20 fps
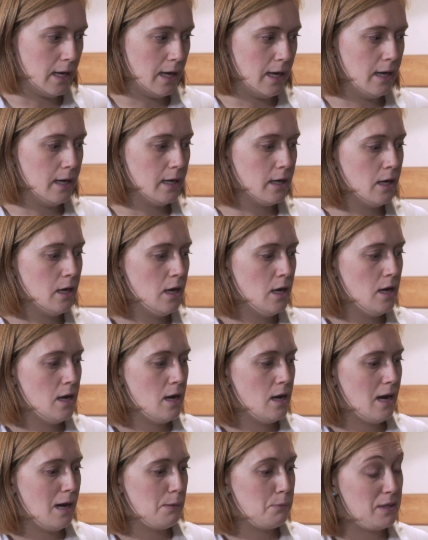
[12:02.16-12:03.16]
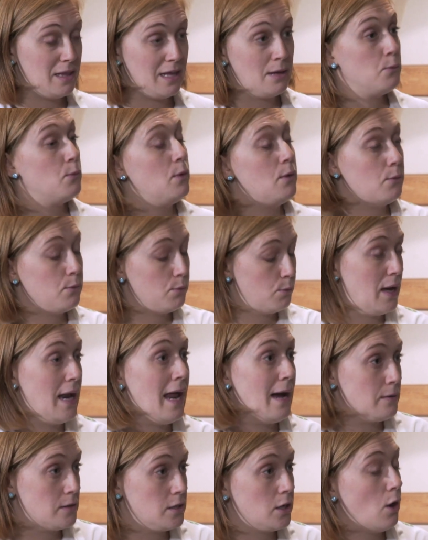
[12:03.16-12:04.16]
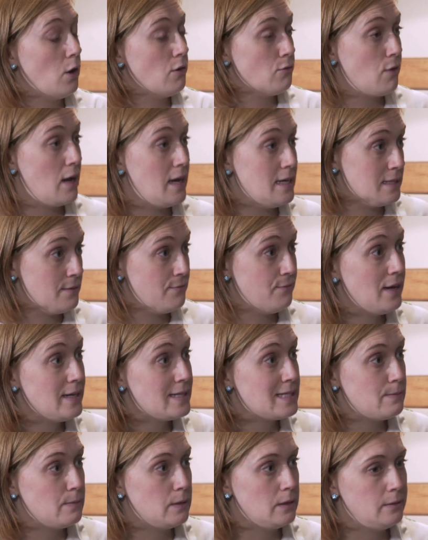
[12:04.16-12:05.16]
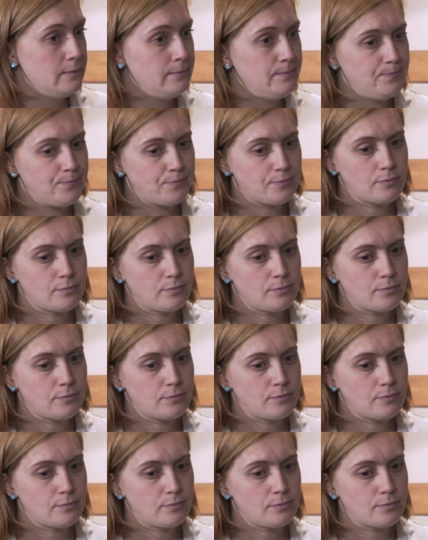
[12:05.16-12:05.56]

KIC, and we then went out to go and raise investment.